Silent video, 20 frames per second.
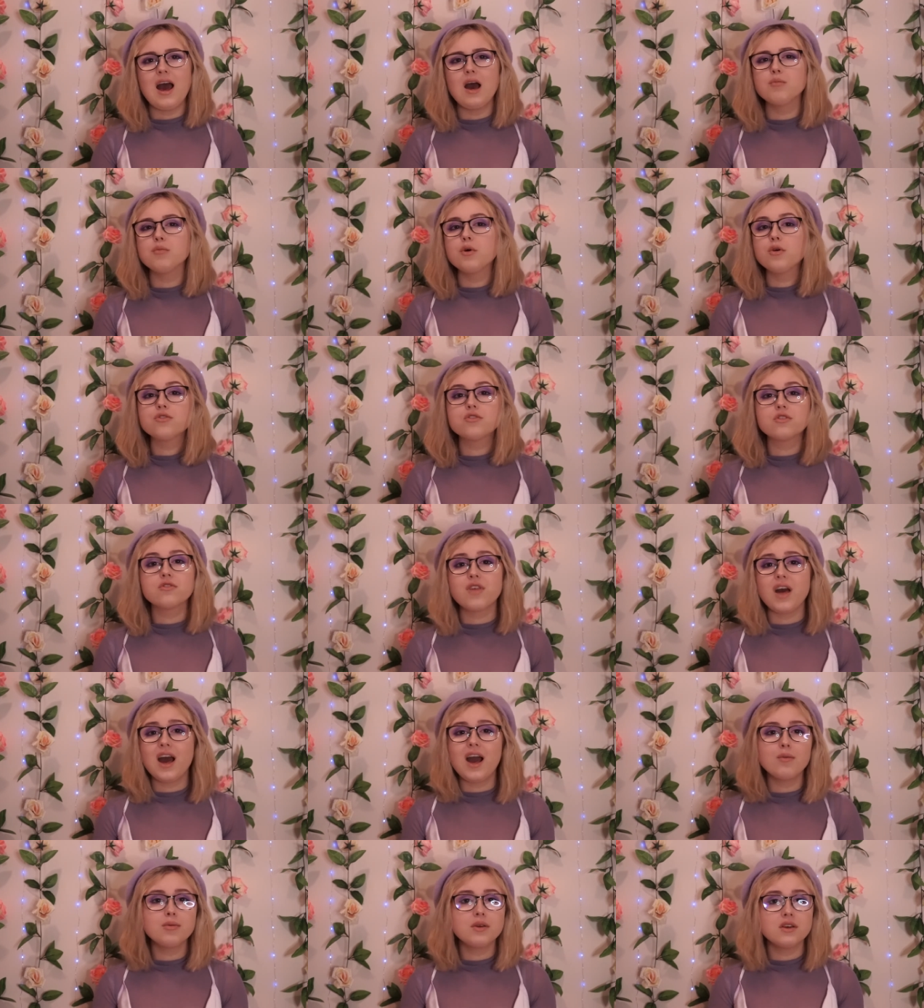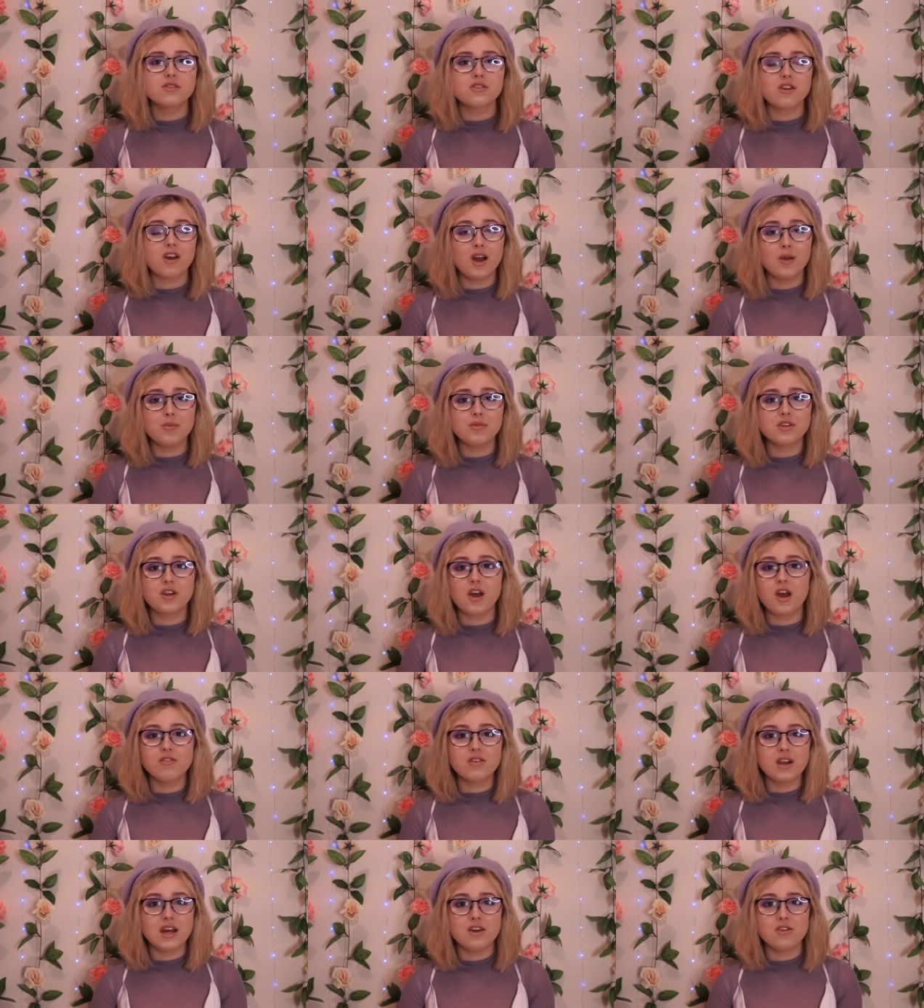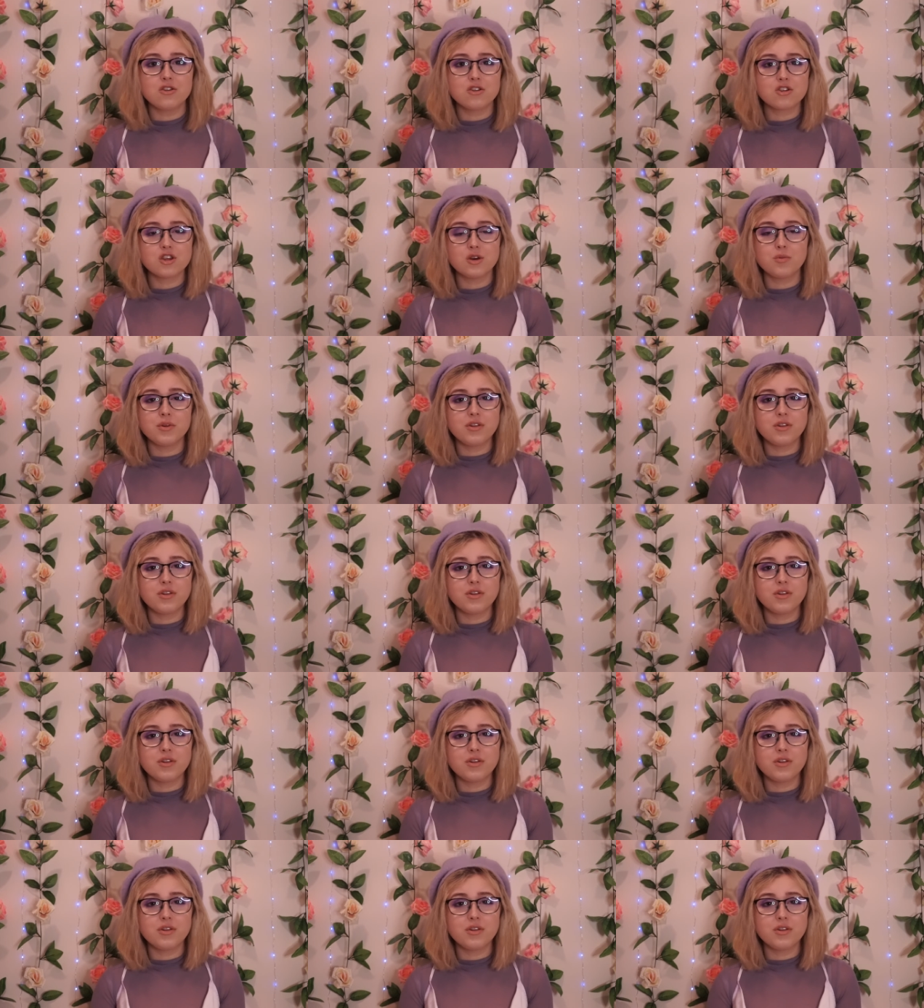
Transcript: And most of the happiest times in her relationship